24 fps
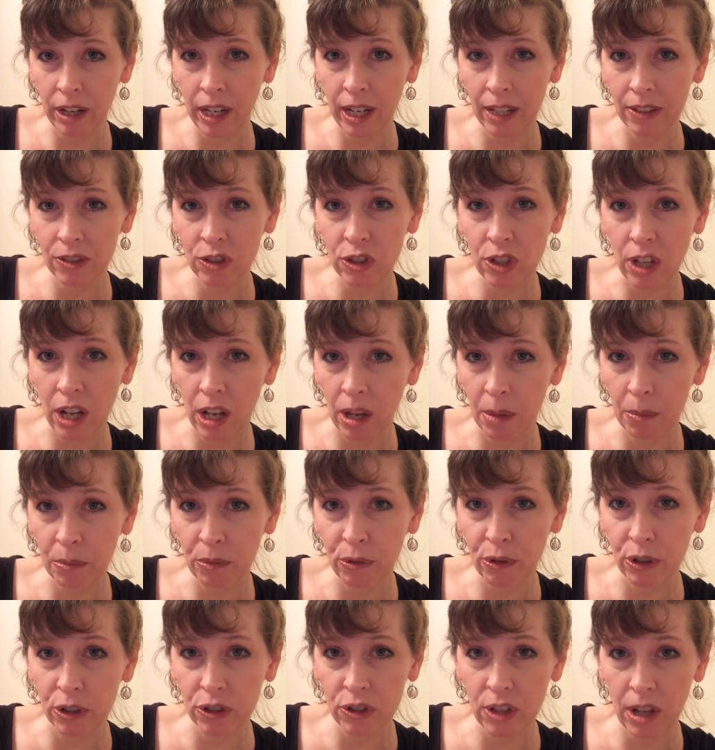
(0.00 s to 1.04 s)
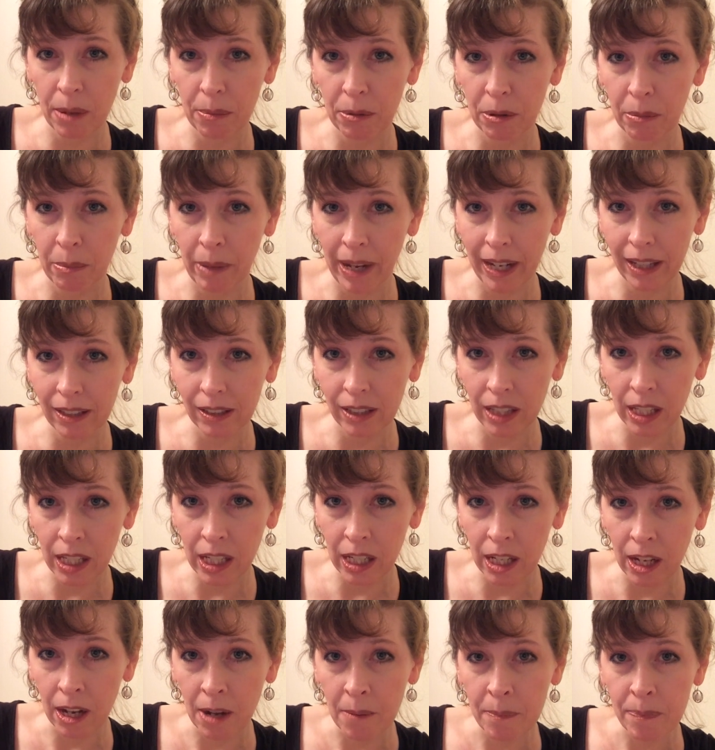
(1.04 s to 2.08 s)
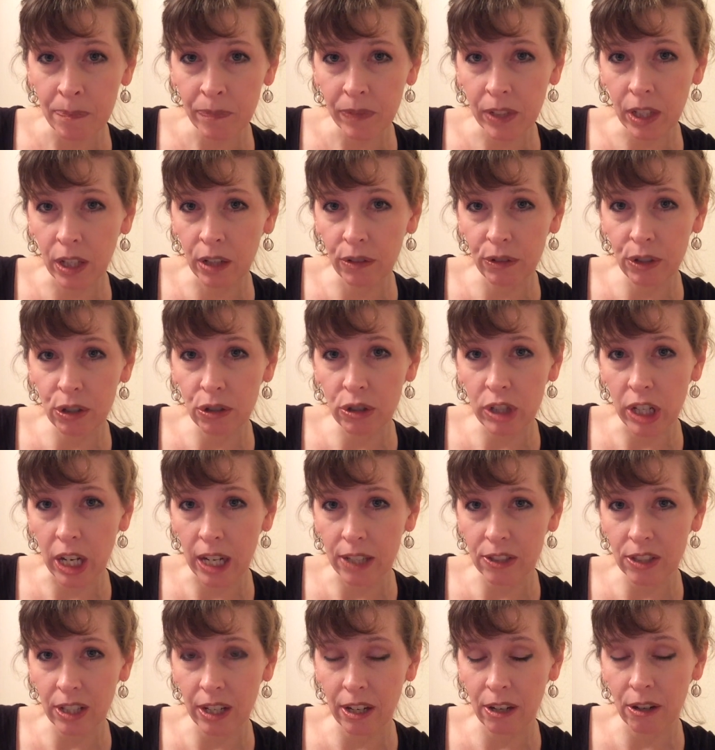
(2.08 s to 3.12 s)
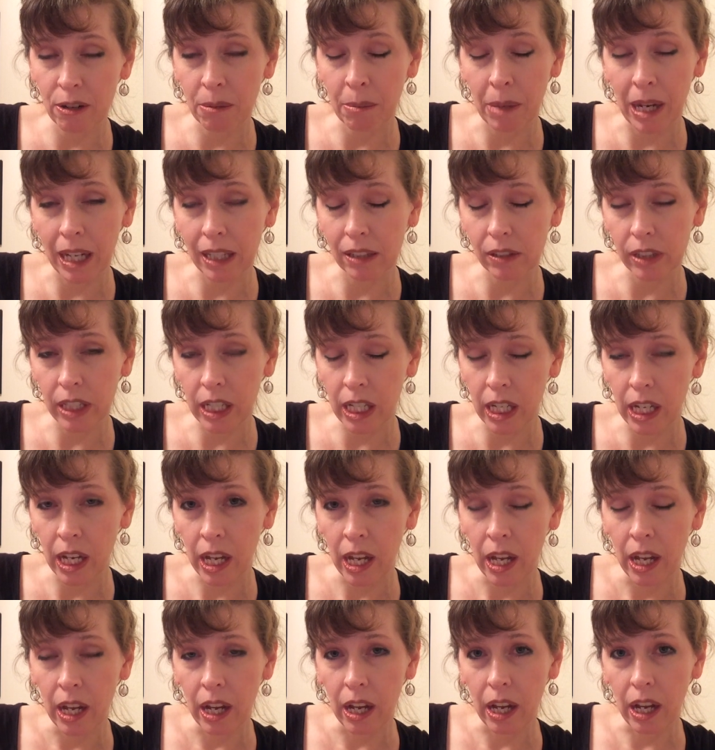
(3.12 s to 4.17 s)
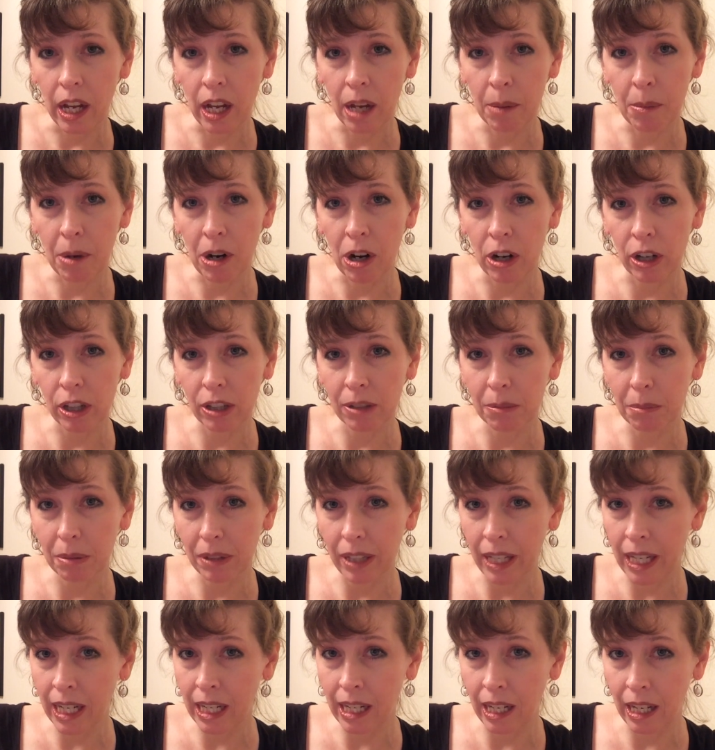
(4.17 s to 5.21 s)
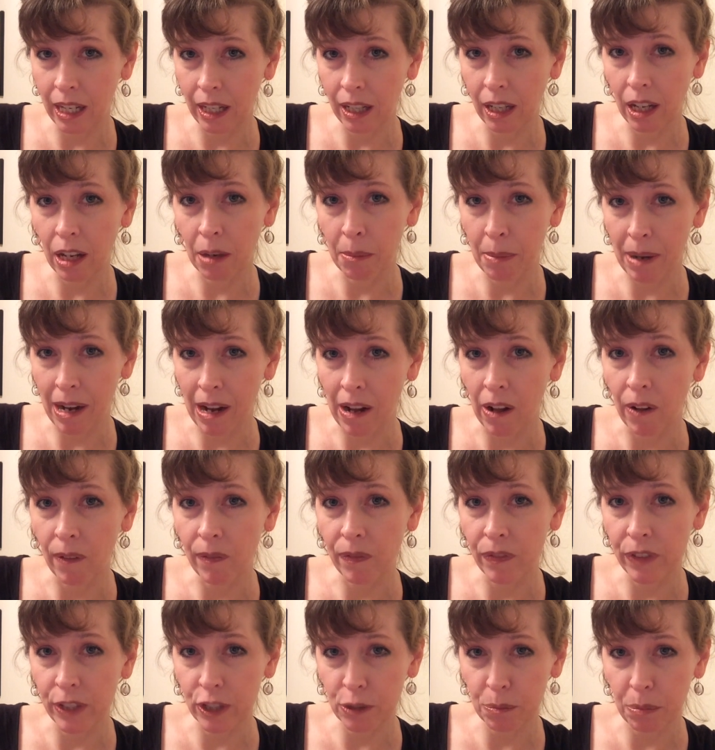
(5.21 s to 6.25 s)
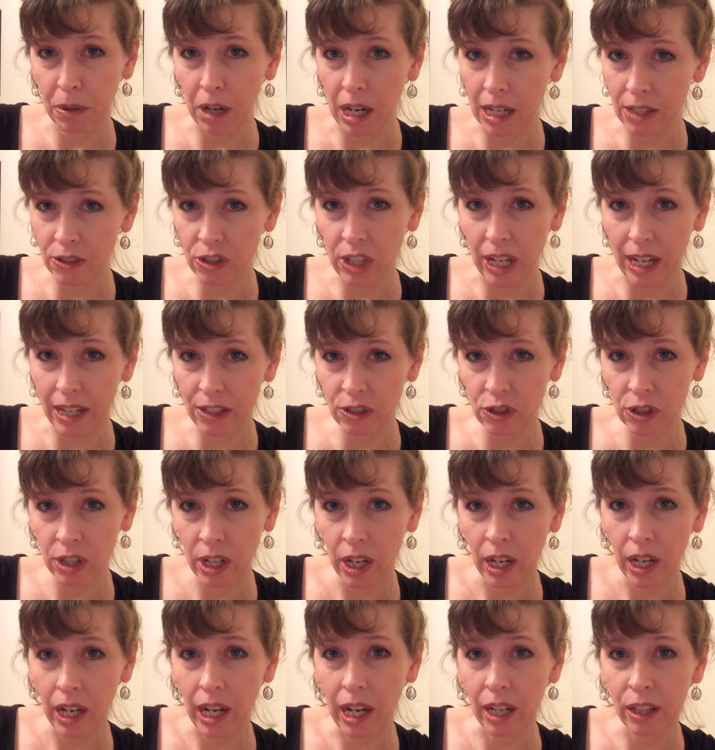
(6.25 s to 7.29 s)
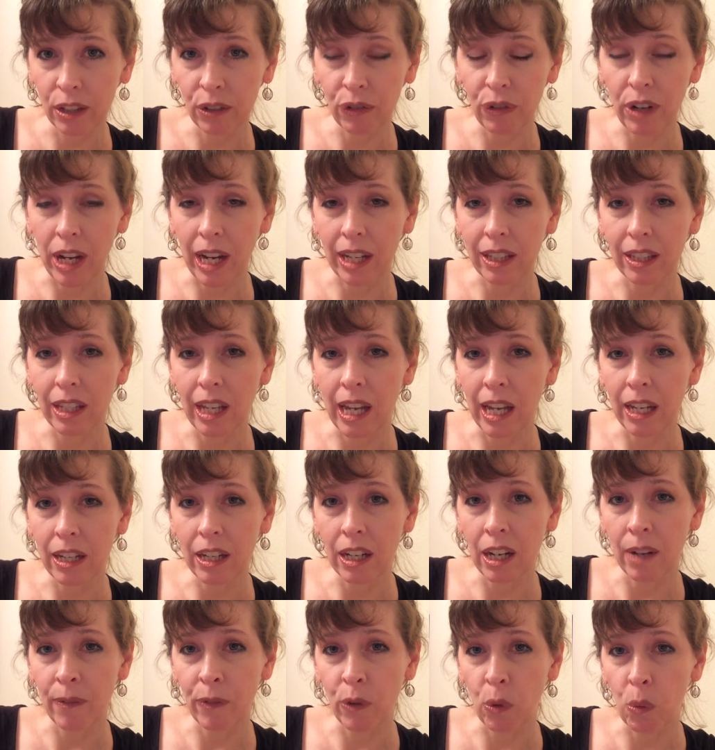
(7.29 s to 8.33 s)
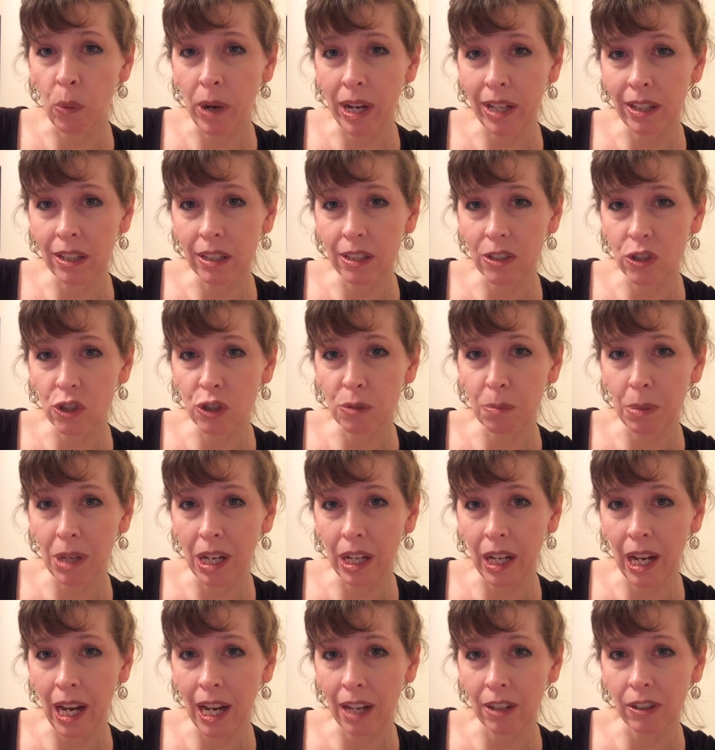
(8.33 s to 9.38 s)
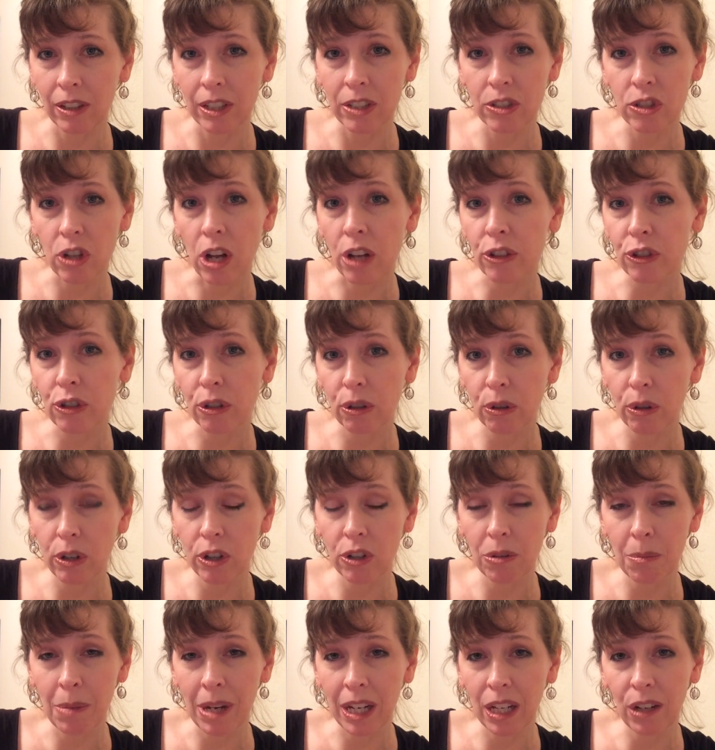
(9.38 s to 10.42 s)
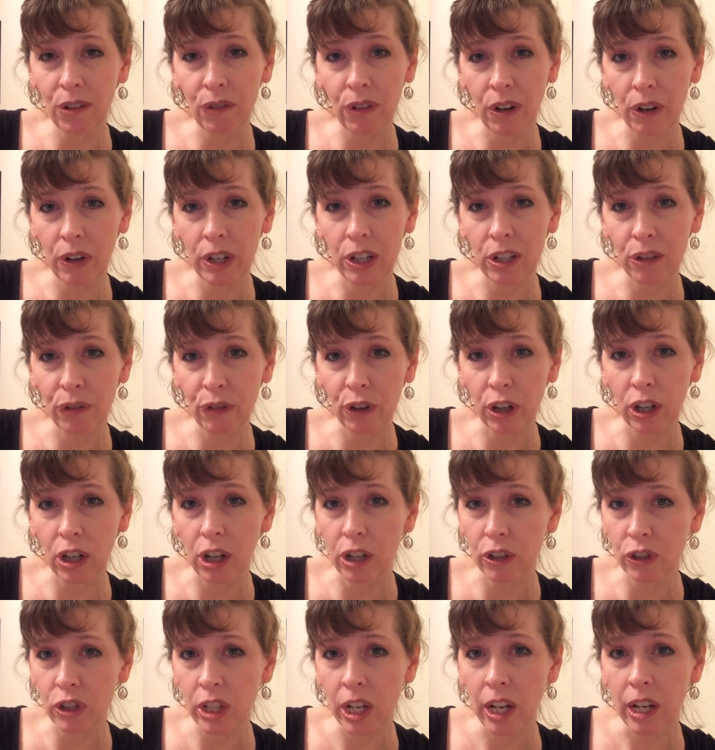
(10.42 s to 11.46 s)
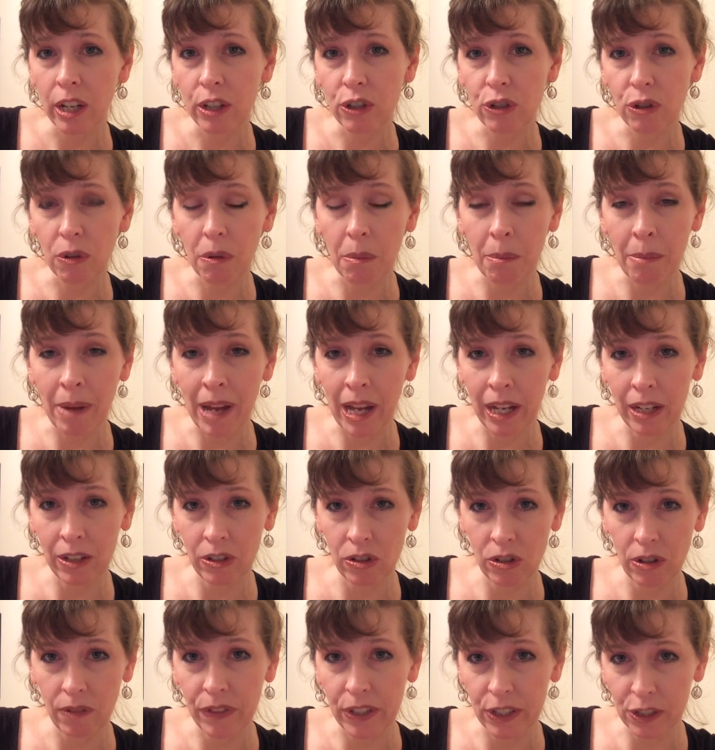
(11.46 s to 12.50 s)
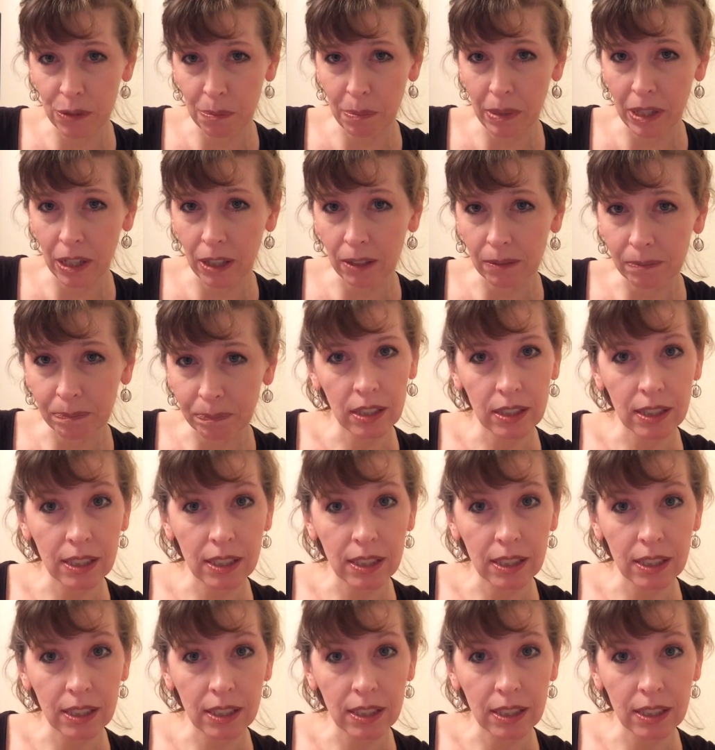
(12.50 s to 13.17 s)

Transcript: And some, for example, Mike Lee of Utah, Senator Mike Lee, are complaining about this process and the fact that the way that this is being handled is also going to make it very difficult to amend this bill.